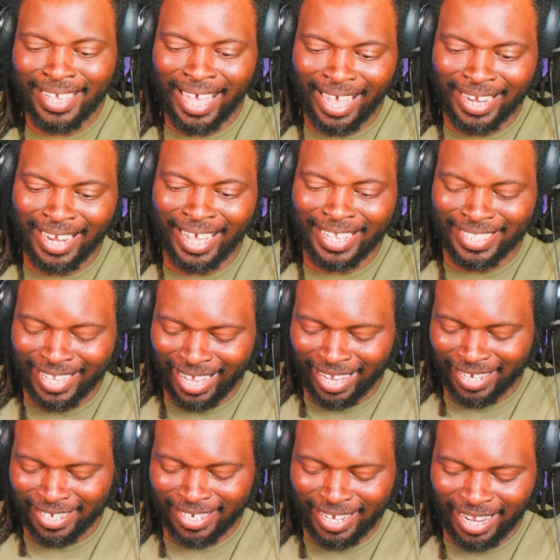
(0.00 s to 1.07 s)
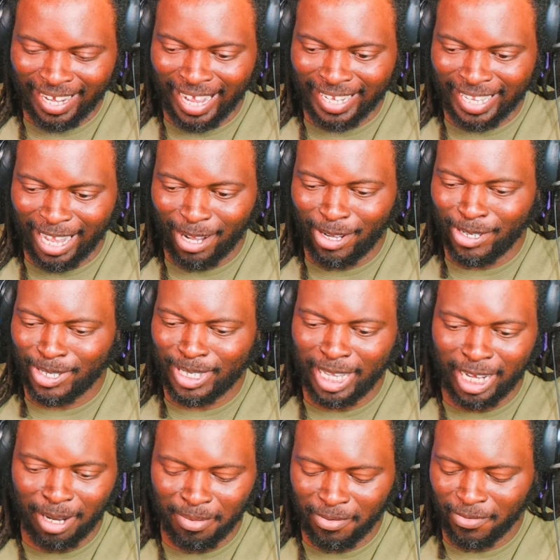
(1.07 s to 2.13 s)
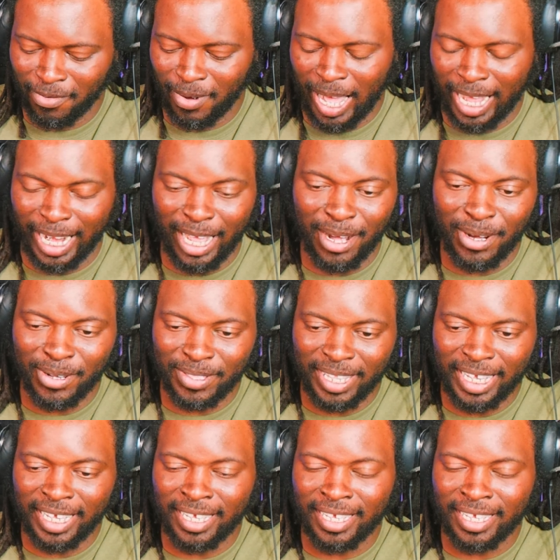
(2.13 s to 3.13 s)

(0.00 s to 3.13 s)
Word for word: I like that. I like that whole setup. I'm gonna rewind that whole thing.